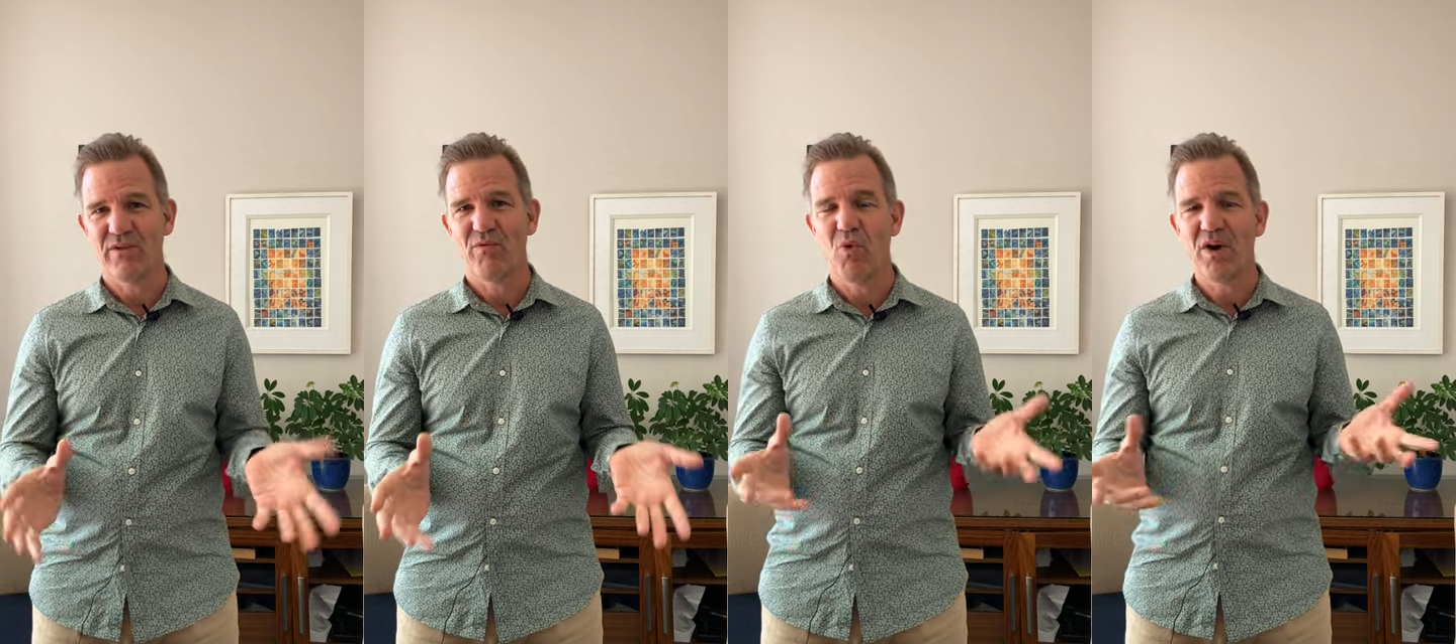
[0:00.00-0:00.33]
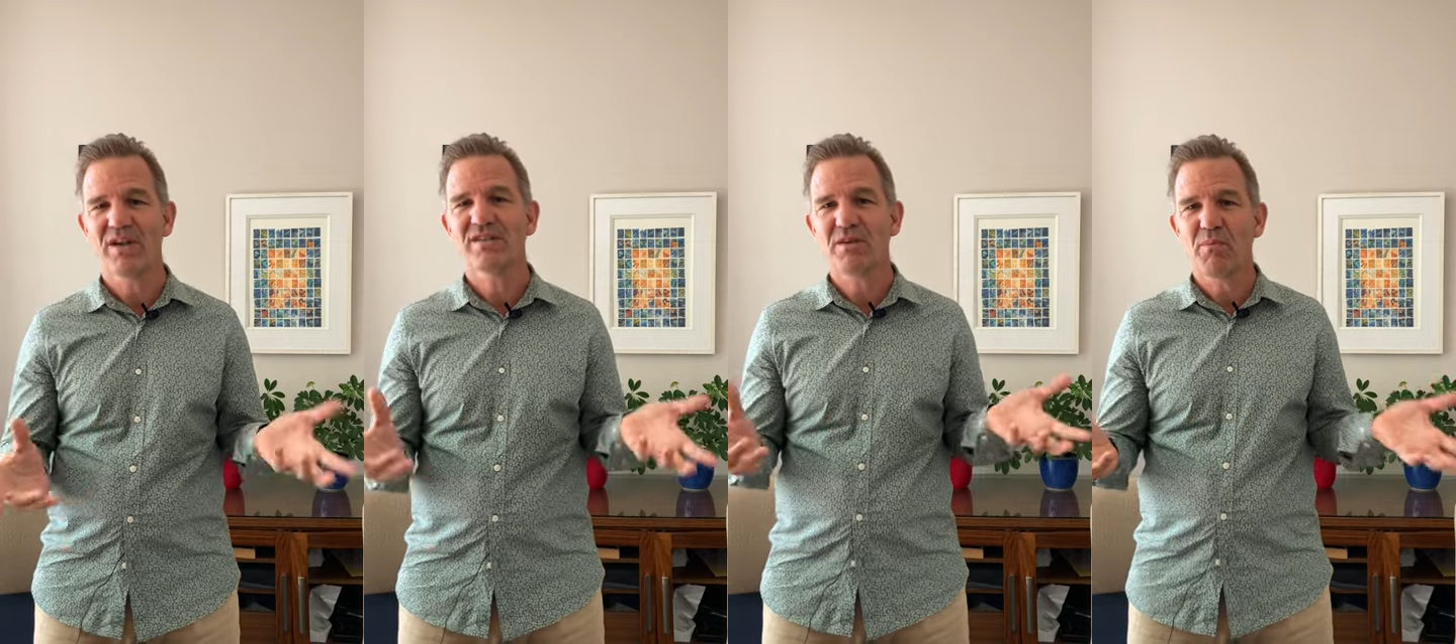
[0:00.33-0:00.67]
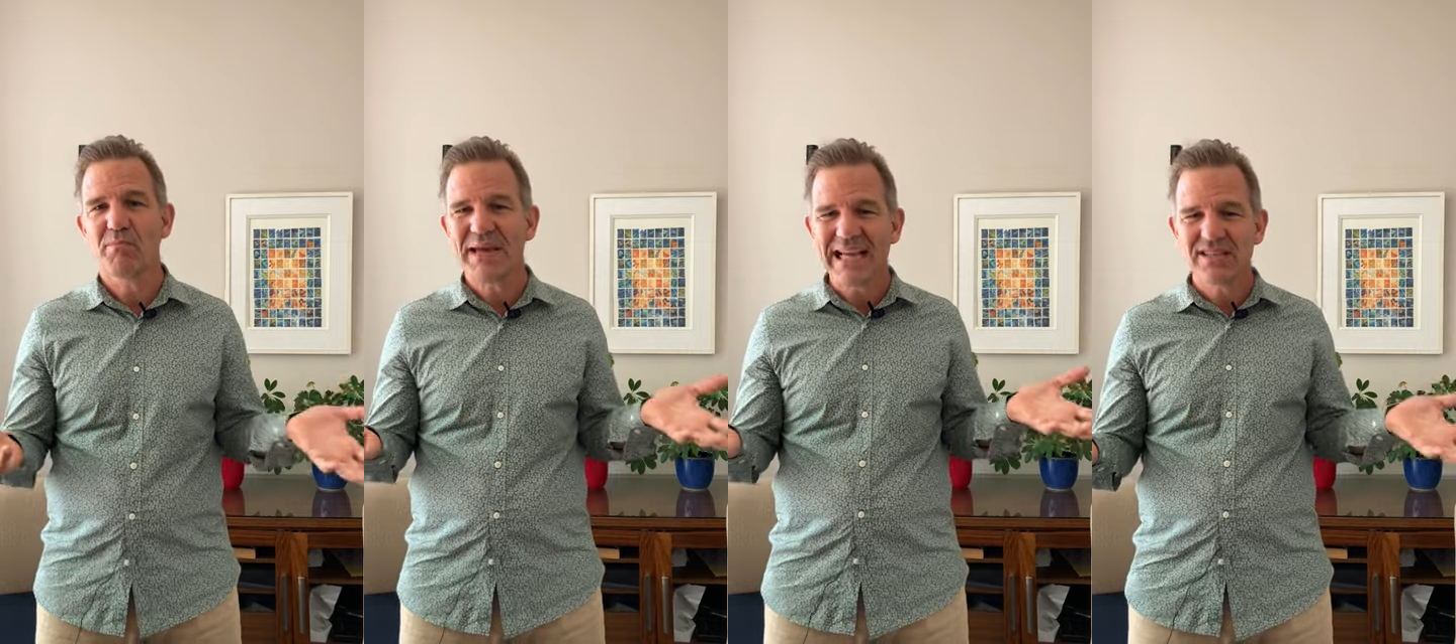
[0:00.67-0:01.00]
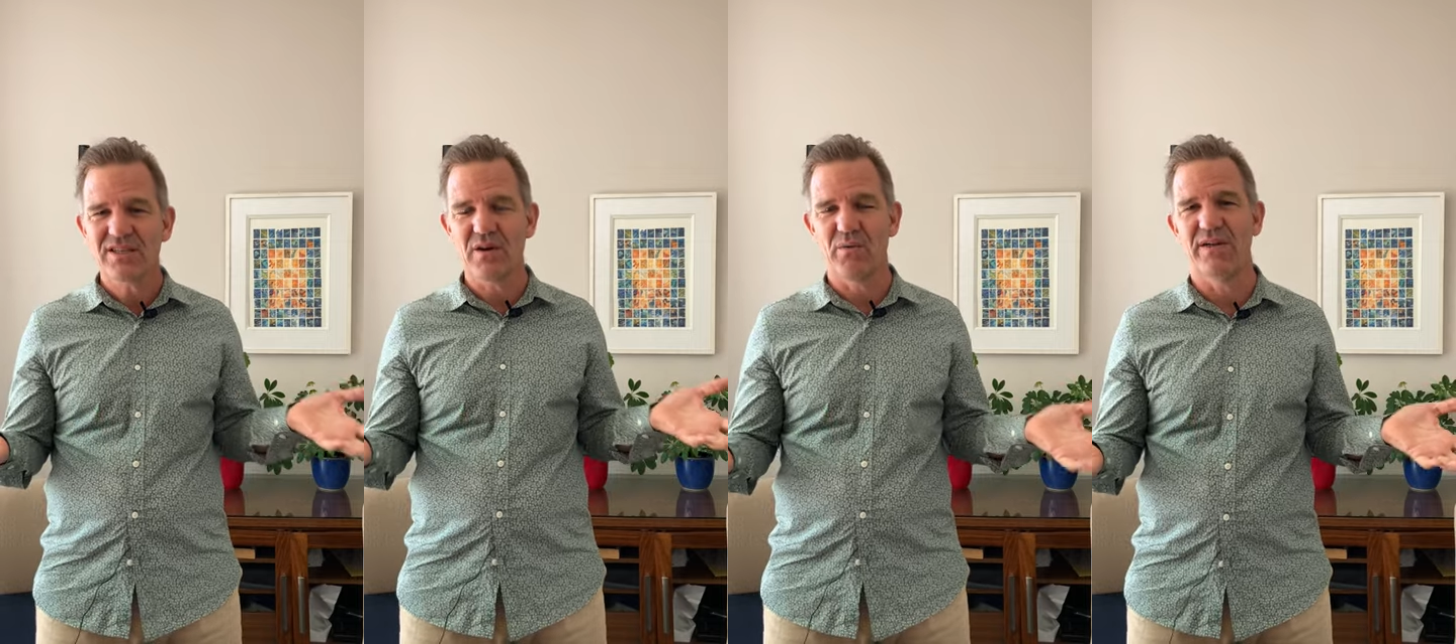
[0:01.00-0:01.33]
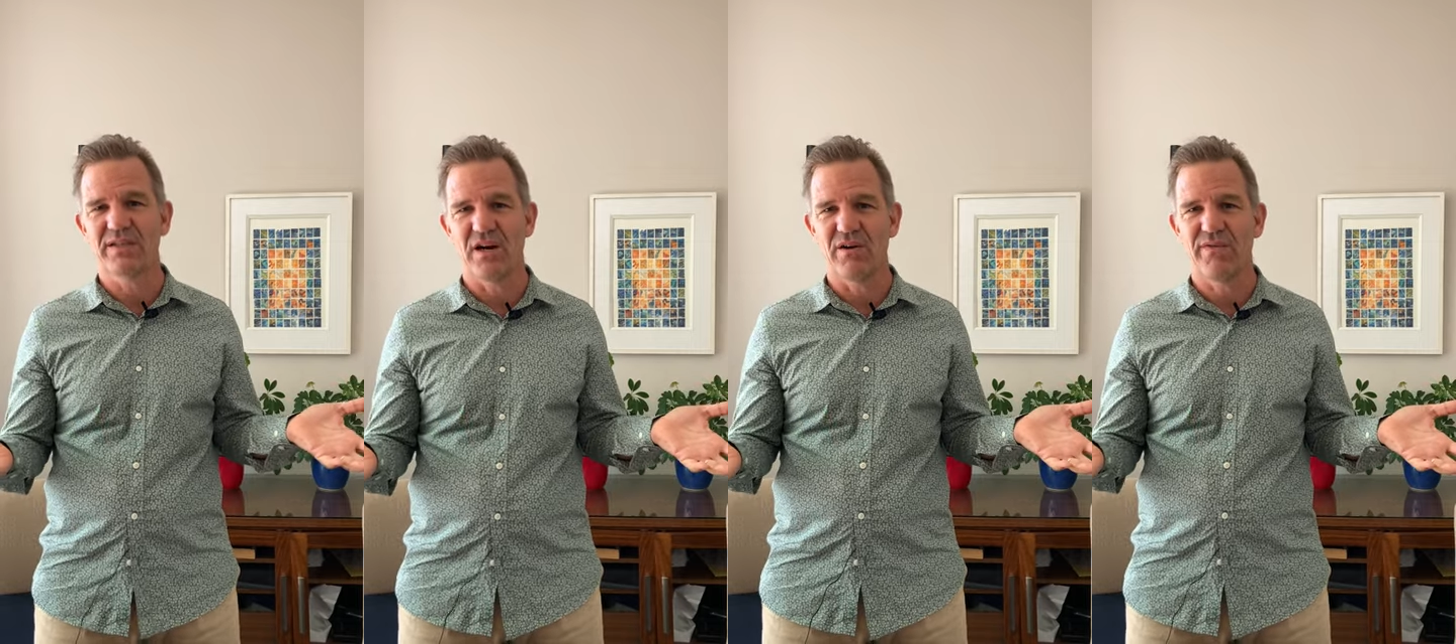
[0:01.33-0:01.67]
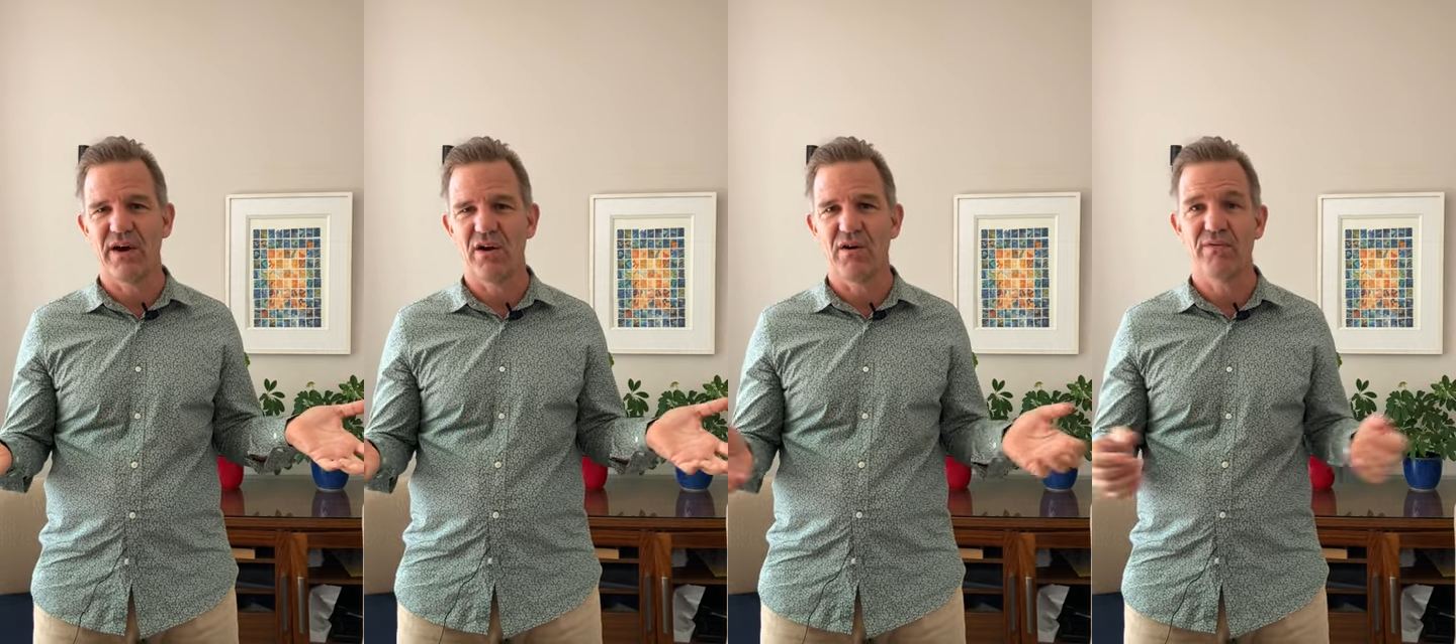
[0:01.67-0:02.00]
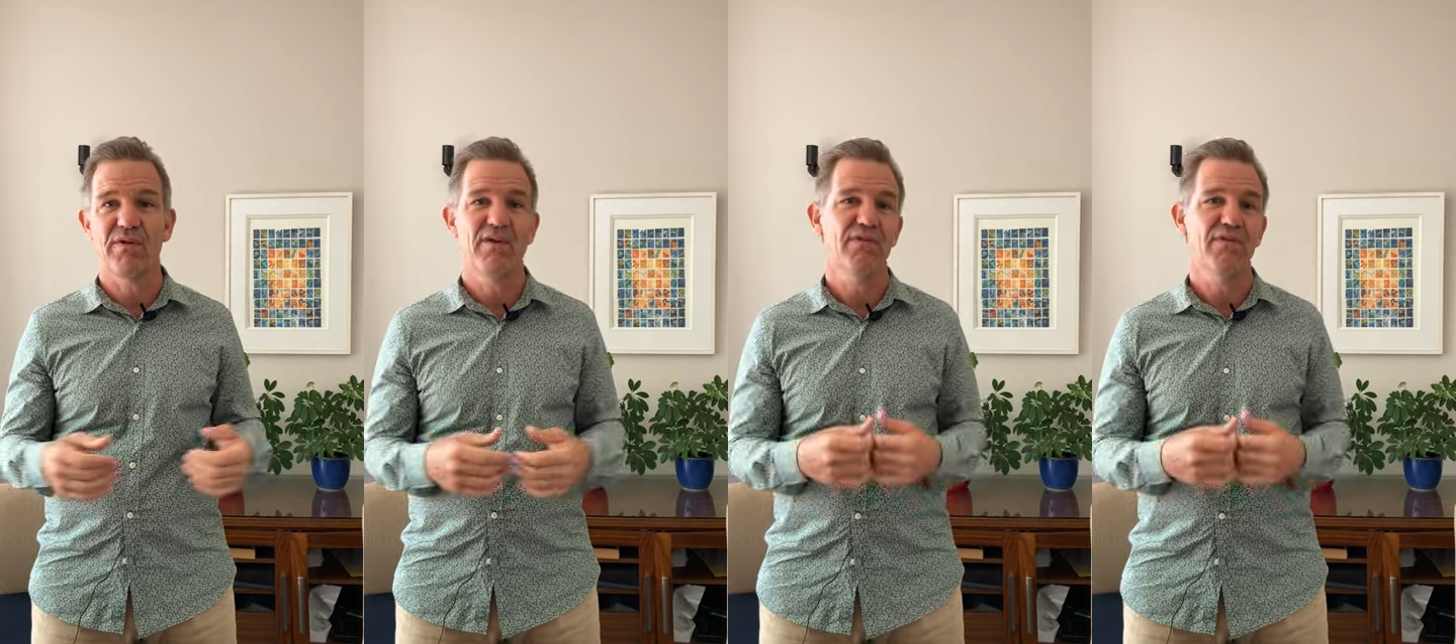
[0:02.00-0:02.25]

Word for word: of what is the biggest thing we're terrified of?